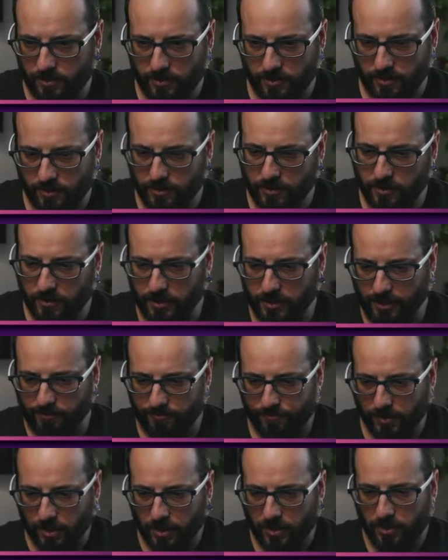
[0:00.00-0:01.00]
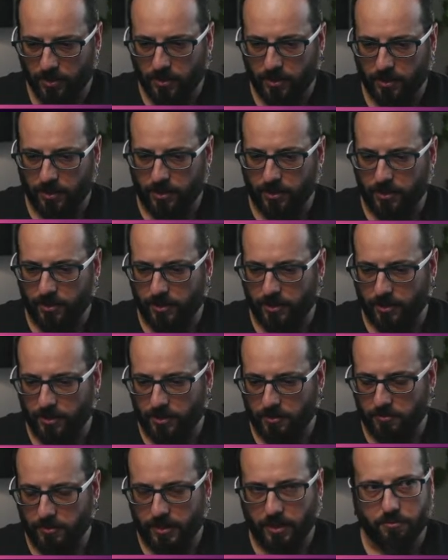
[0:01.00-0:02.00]
right? Okay. Now
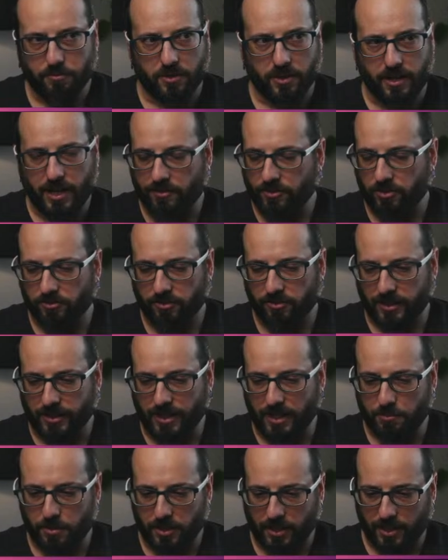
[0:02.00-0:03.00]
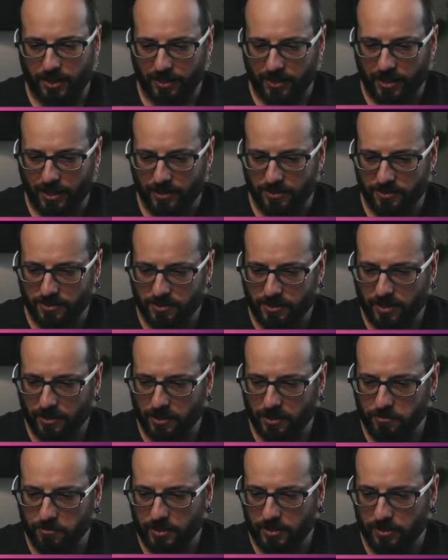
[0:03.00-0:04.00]
I'm going to have it read that planning guidance
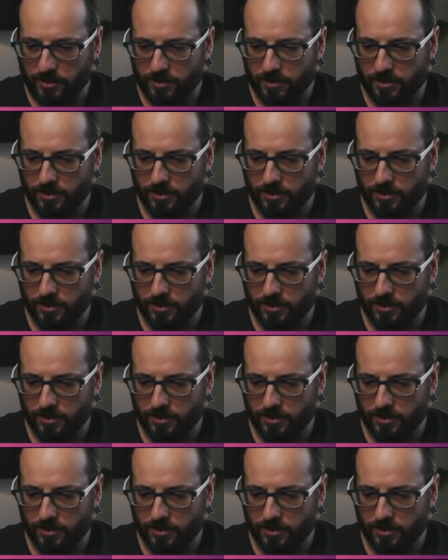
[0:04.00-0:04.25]
document.